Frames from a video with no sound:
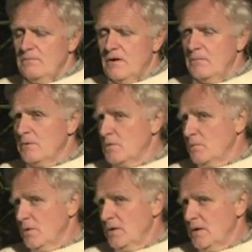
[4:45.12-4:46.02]
Warburg
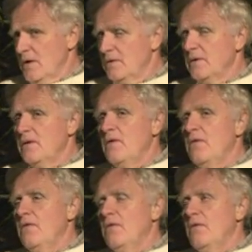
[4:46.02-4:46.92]
pointed out,
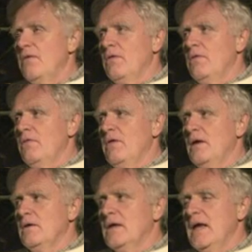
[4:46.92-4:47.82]

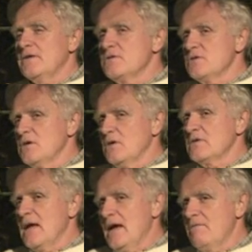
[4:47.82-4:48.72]
then cancer
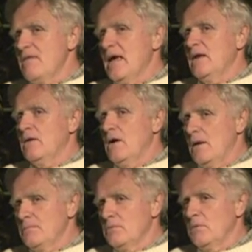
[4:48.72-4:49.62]
cells have that
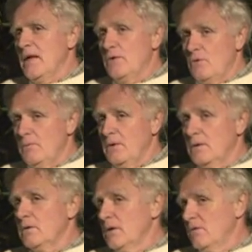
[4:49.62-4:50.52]
optimal
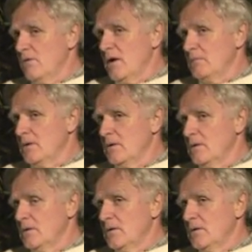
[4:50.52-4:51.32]
anaerobic environment.